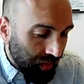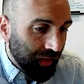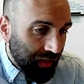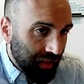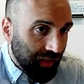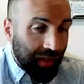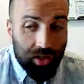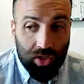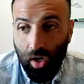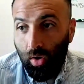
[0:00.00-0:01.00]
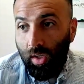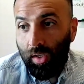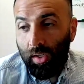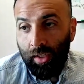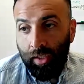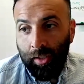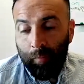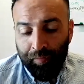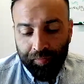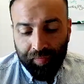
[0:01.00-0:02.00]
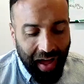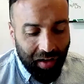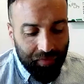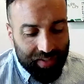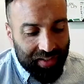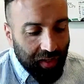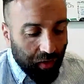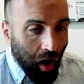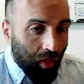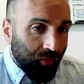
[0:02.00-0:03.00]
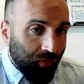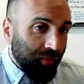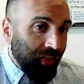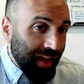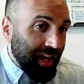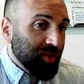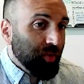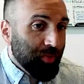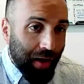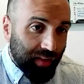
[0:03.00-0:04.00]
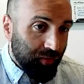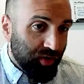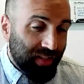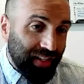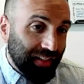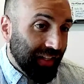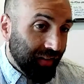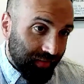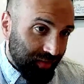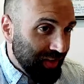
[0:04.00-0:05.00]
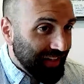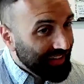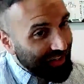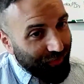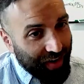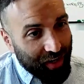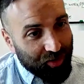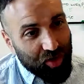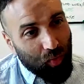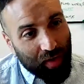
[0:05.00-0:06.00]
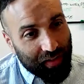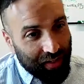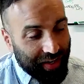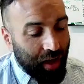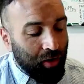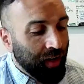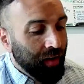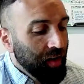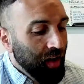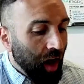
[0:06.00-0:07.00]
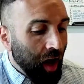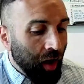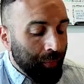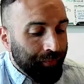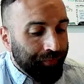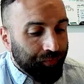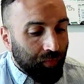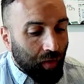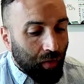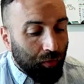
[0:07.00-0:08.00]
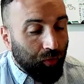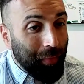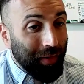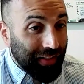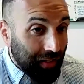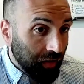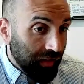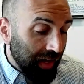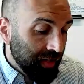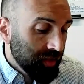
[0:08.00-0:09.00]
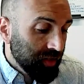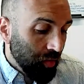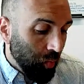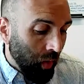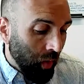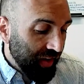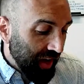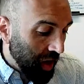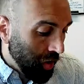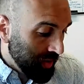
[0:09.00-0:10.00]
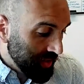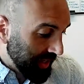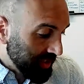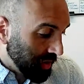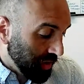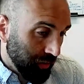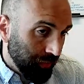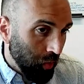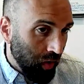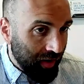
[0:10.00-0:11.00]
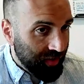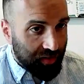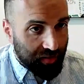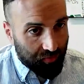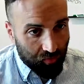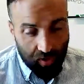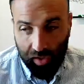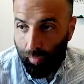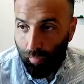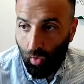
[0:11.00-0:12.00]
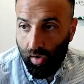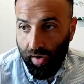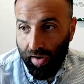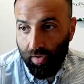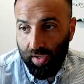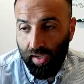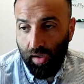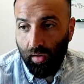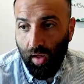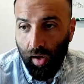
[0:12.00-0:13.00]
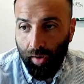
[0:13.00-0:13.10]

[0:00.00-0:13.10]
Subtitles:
Legal lens. So obviously, like from the financial perspective, you just need clean financials. You want clean accounting. From a legal lens, one thing I always like to look for, and this is really important on every deal,